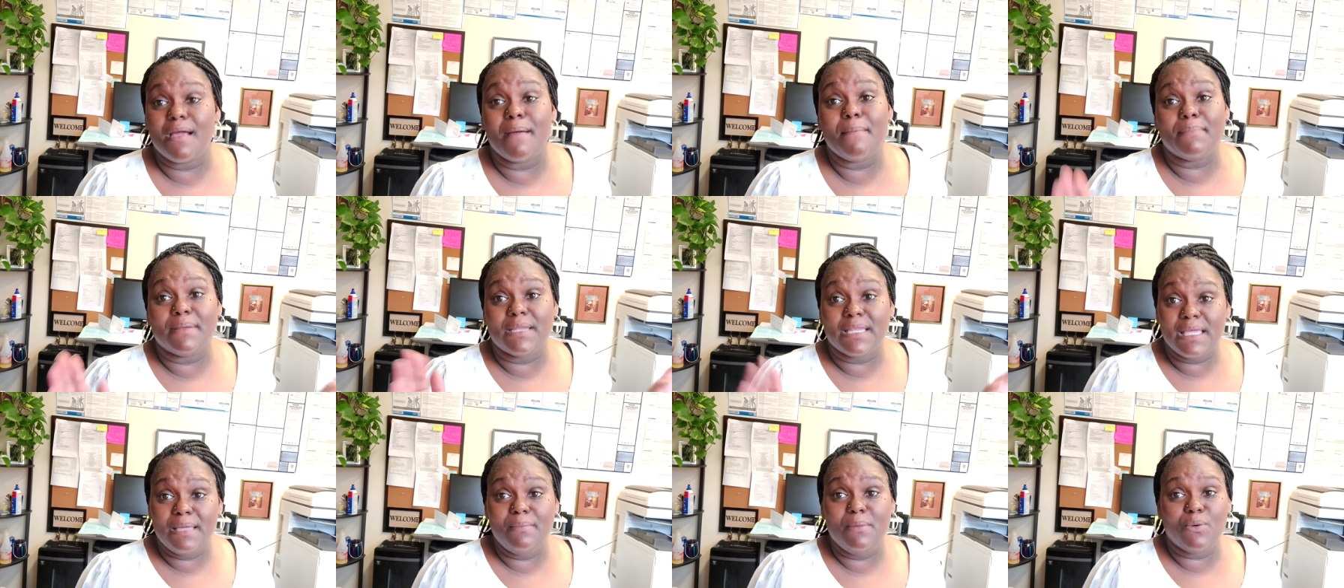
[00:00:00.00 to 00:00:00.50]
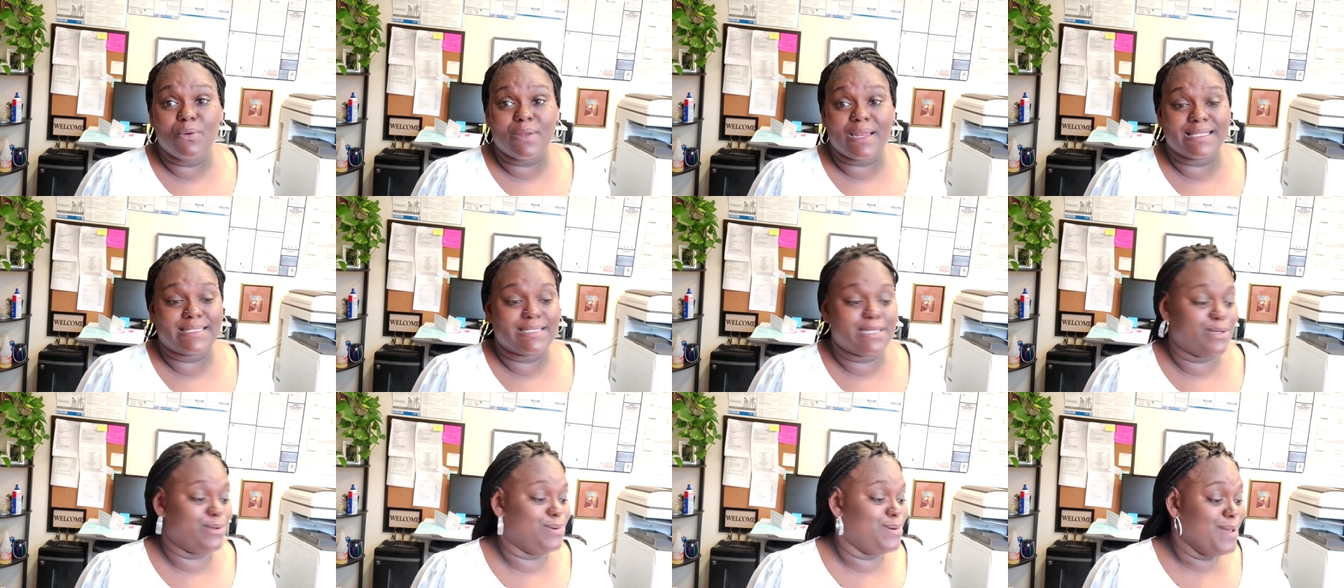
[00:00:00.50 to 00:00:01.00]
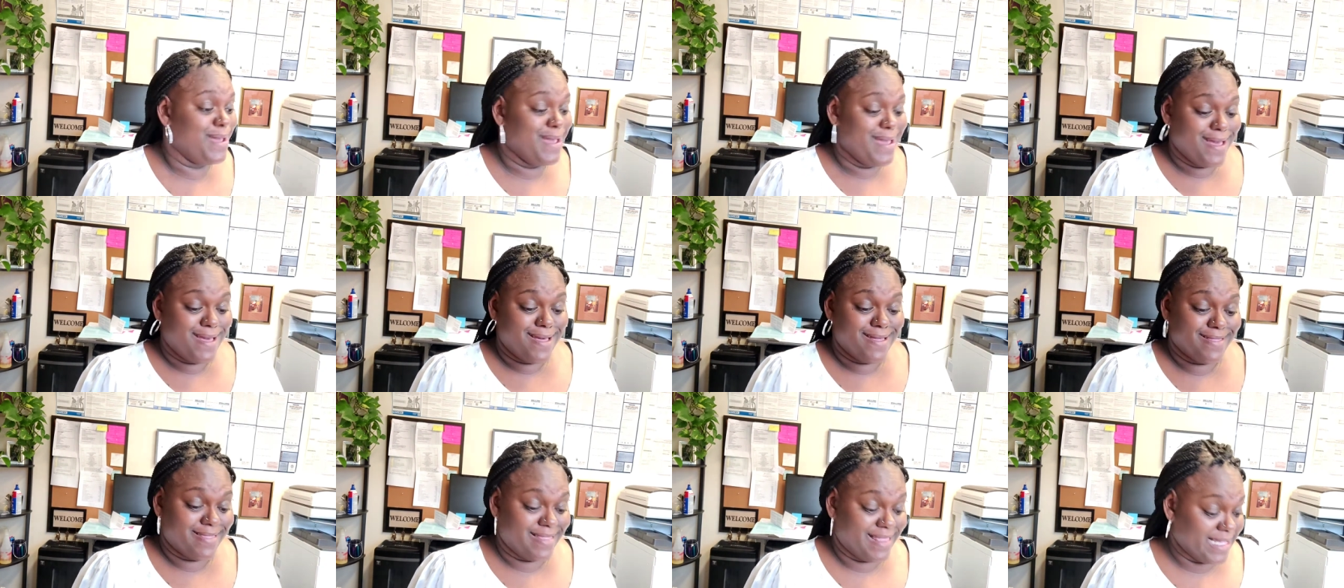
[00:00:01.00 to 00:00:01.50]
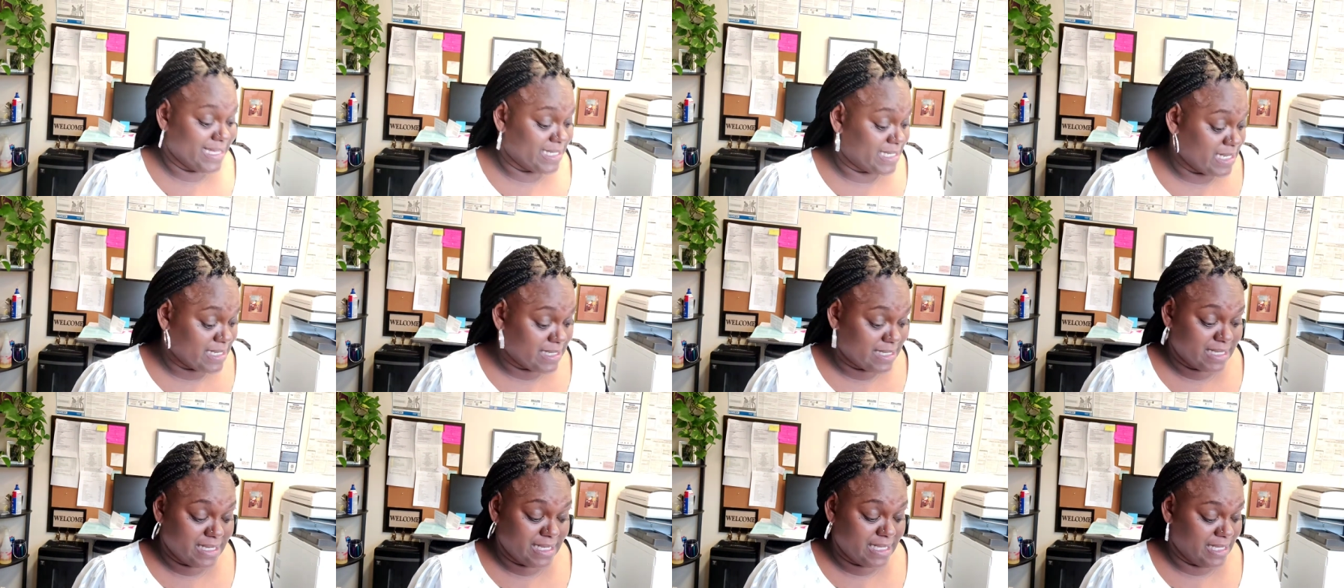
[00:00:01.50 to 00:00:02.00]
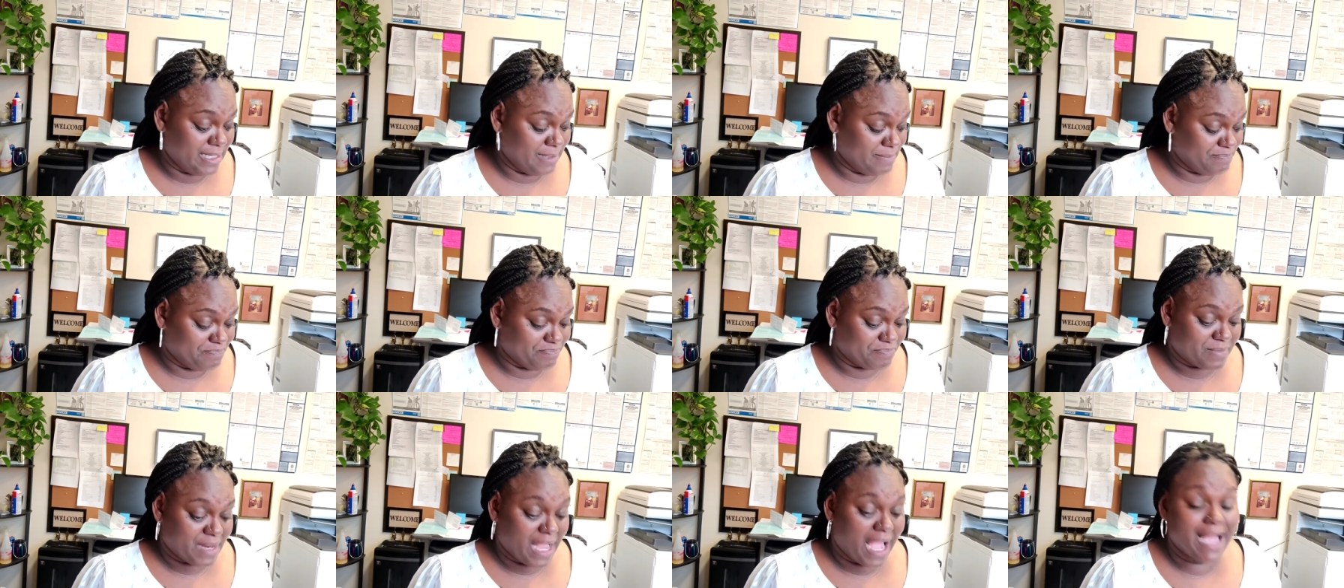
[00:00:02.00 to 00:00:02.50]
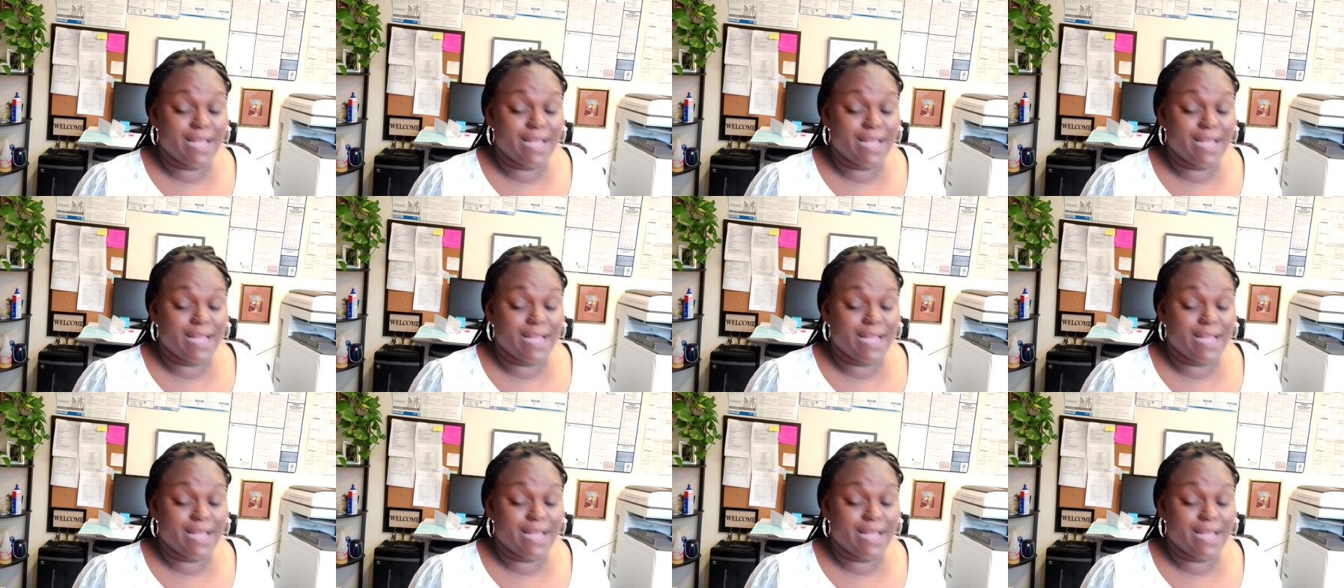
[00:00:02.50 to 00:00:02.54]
And believe me when I tell you, this isn't it.